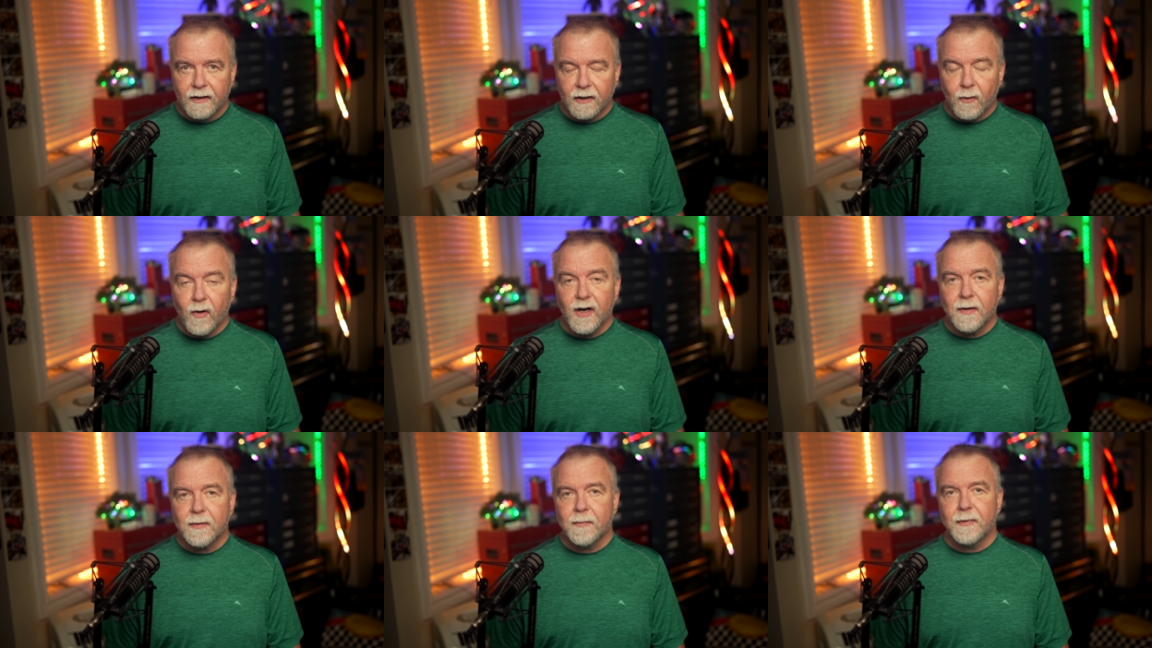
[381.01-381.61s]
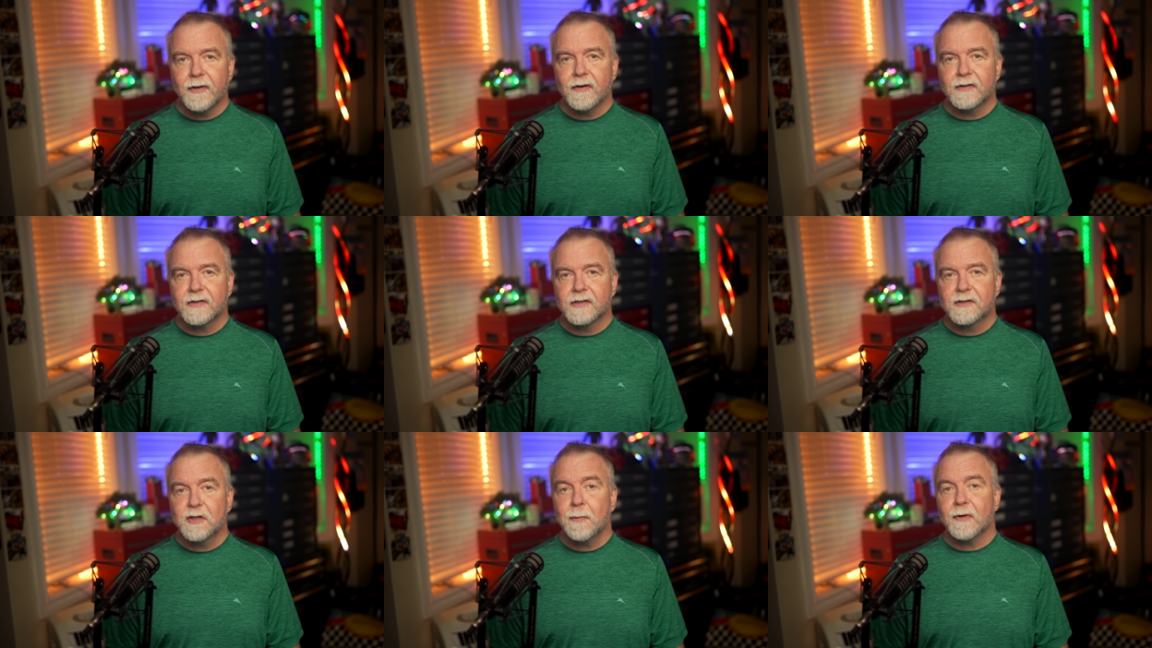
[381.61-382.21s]
Quantum computers
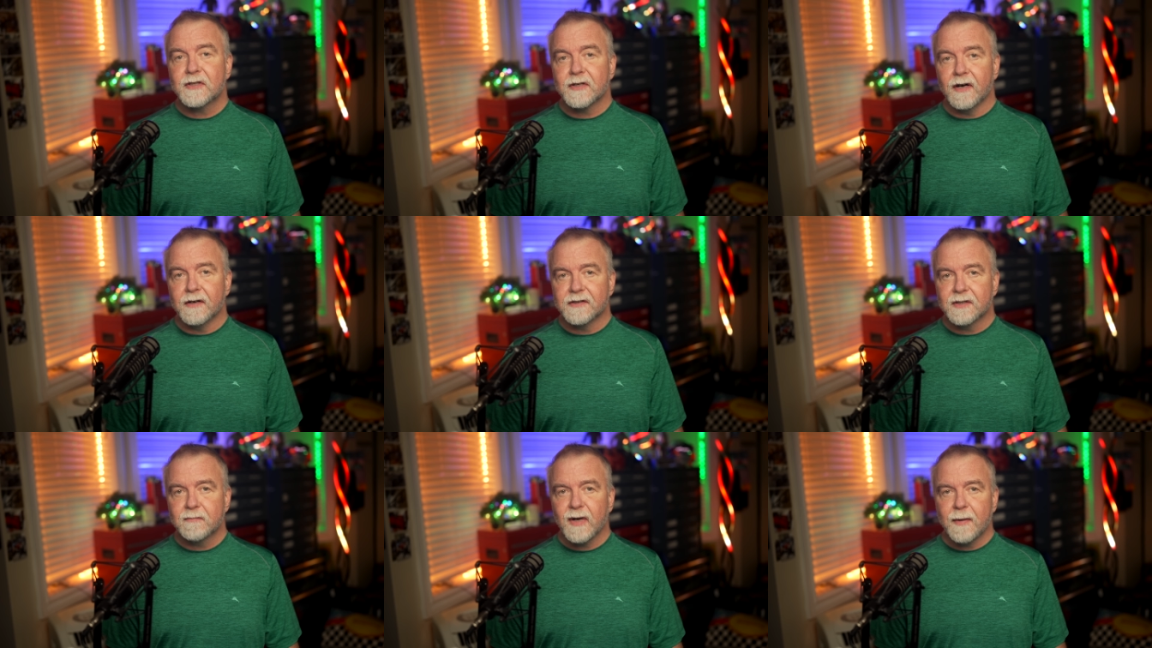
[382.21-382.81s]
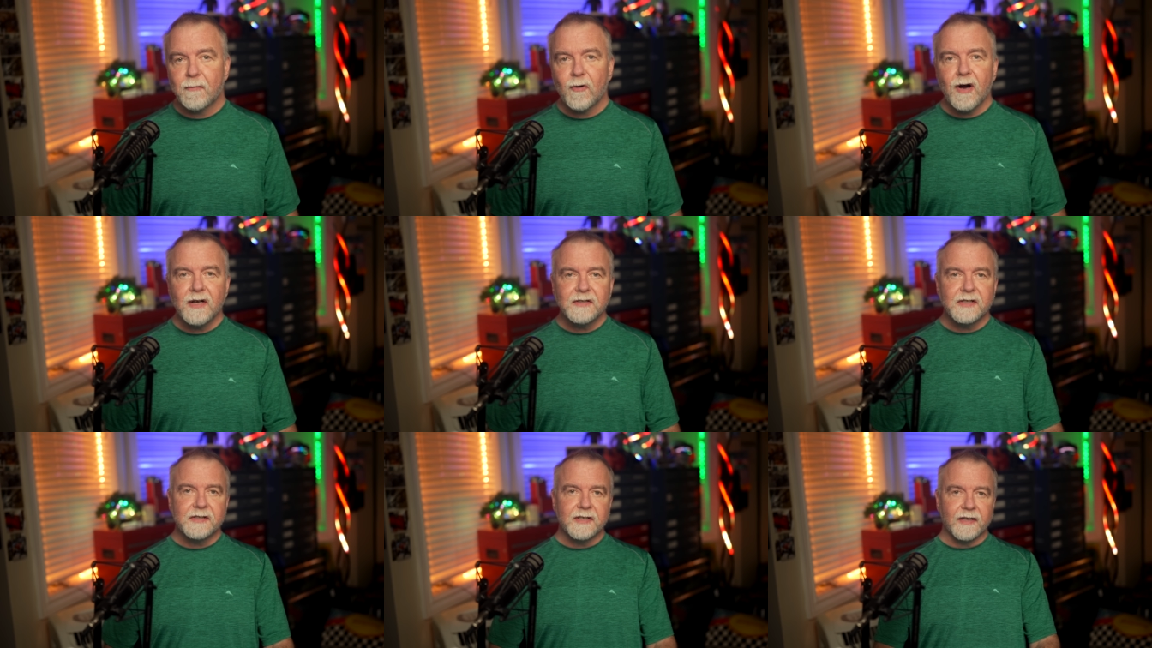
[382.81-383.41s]
could supercharge them by
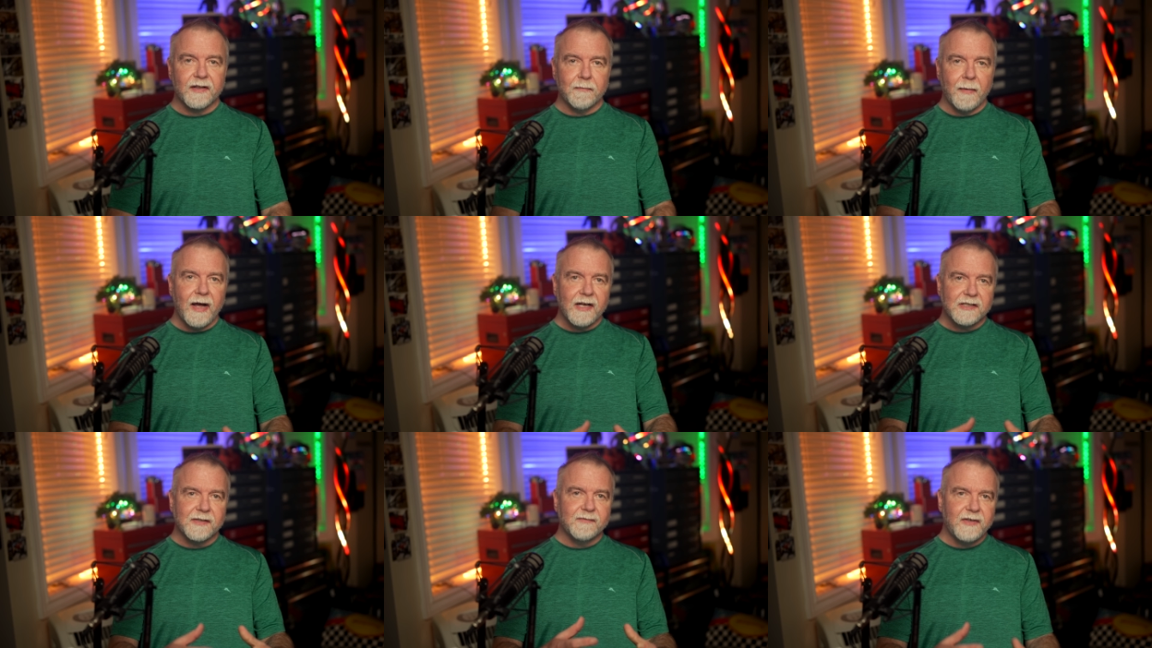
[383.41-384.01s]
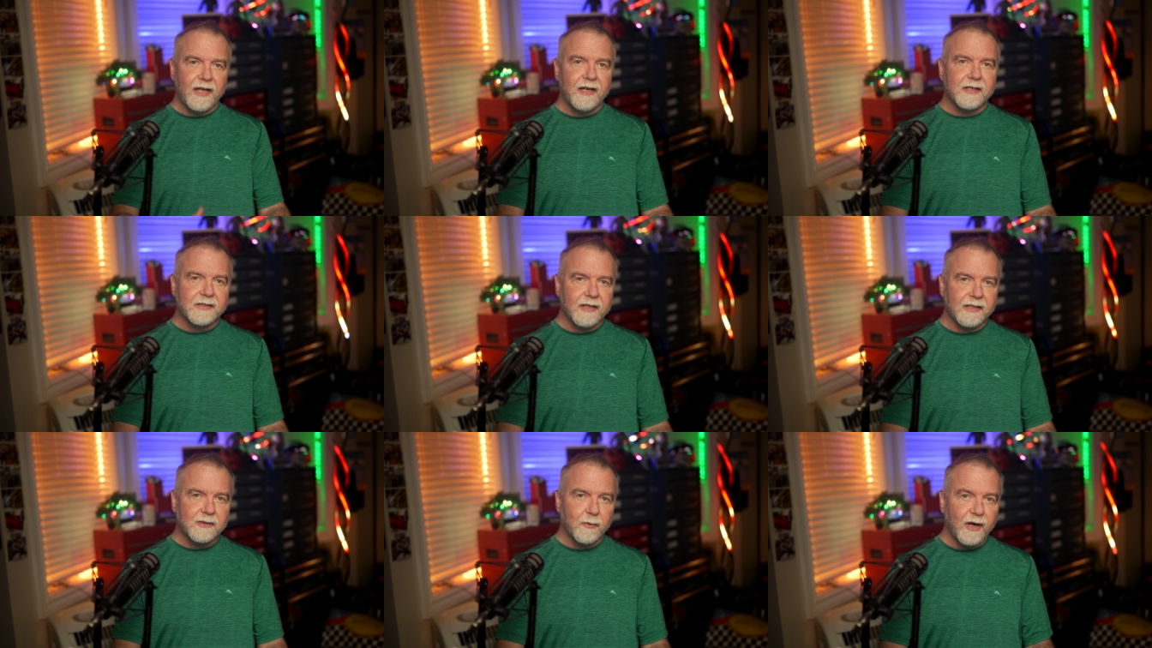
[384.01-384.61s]
processing the massive data
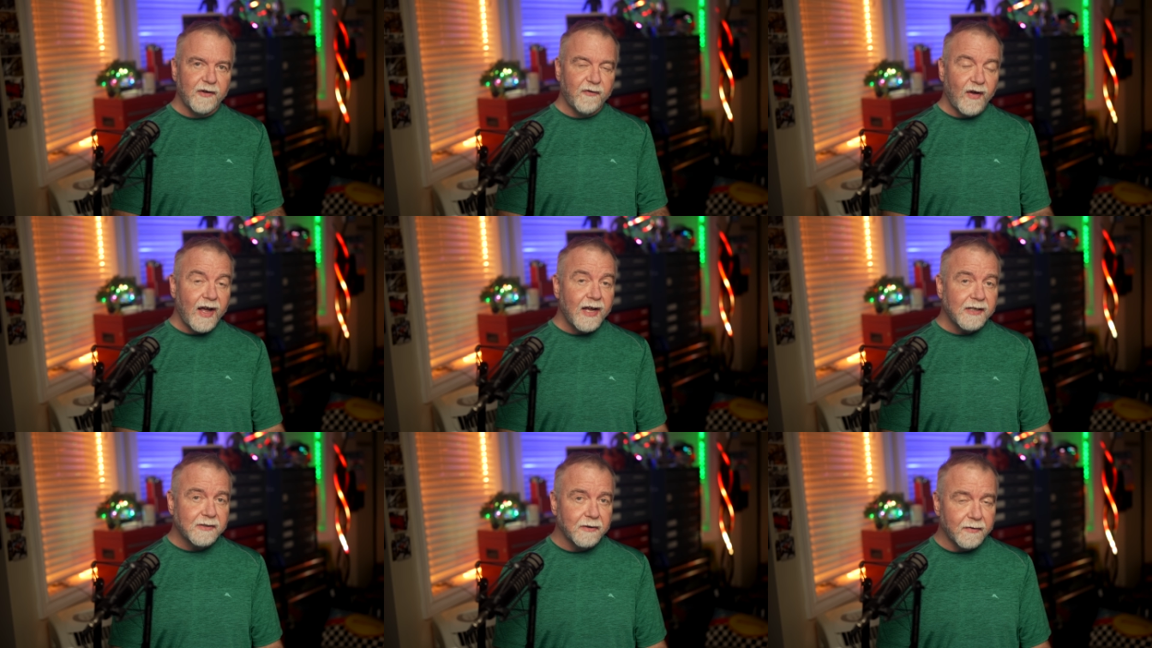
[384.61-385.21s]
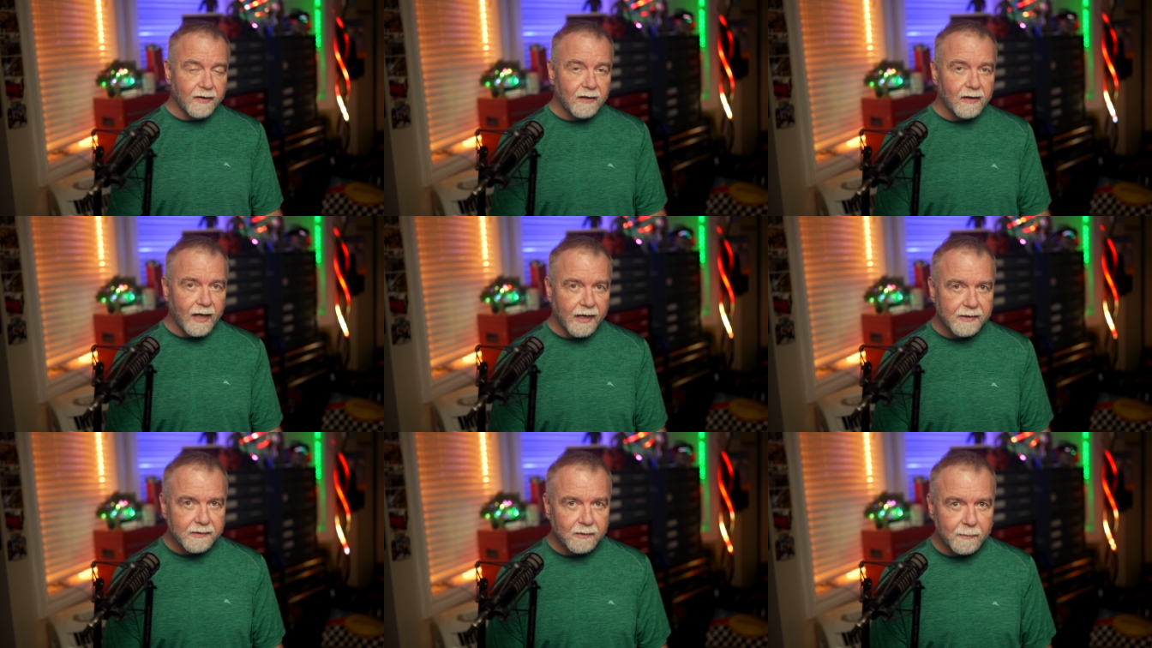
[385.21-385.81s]
sets way faster than
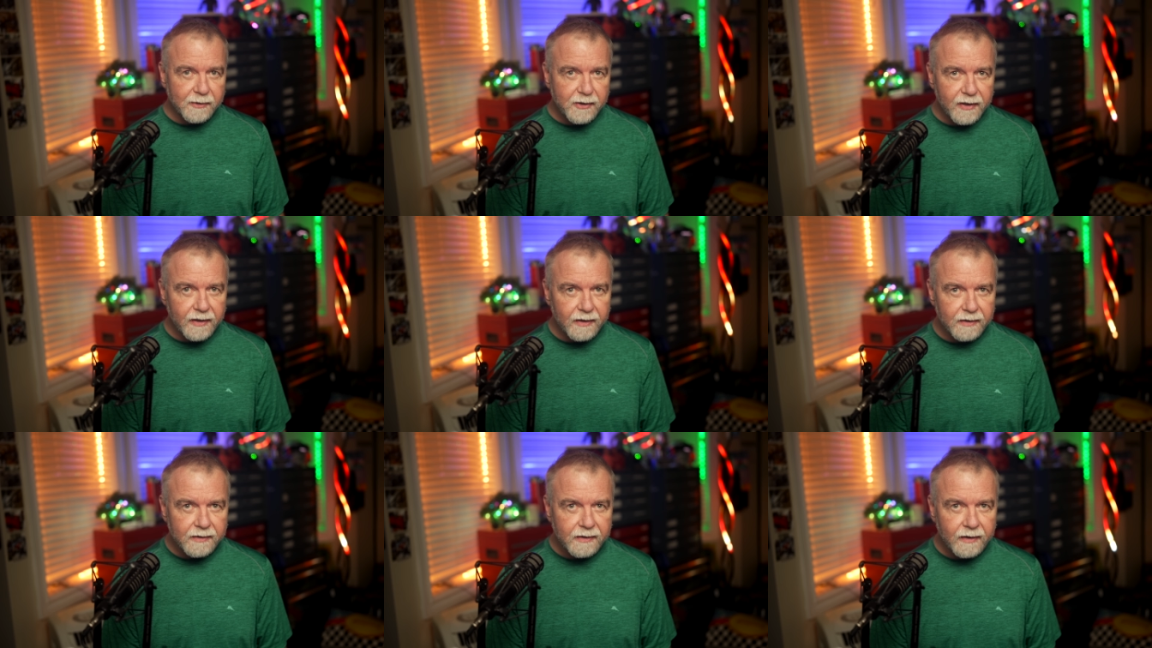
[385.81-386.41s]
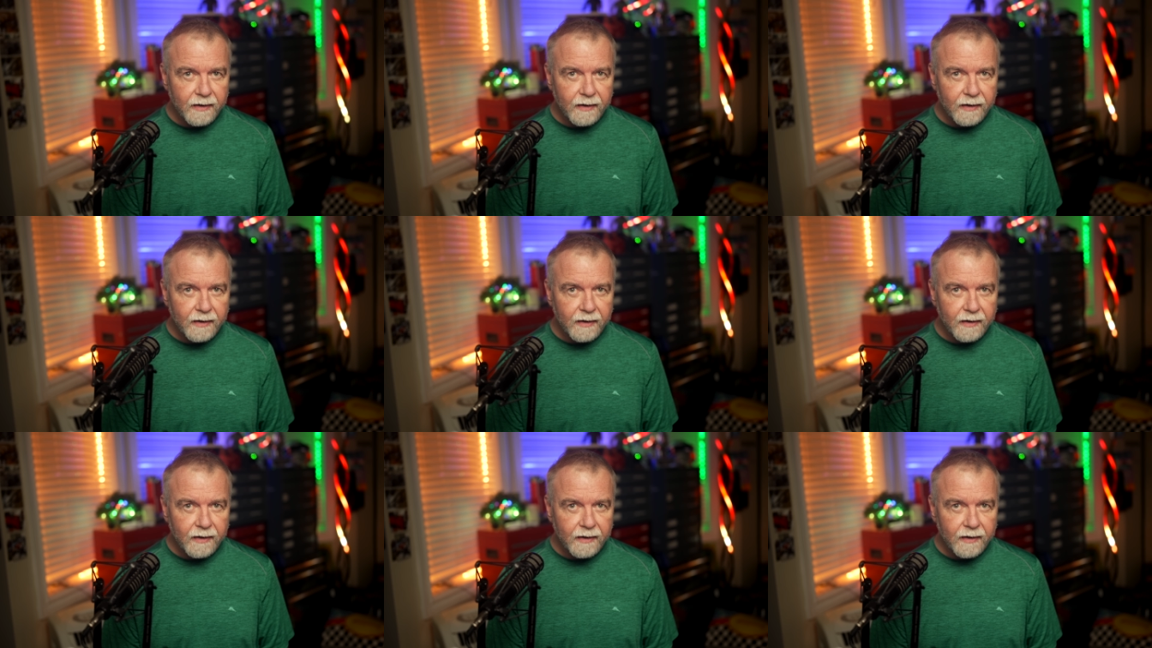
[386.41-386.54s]
classical machines.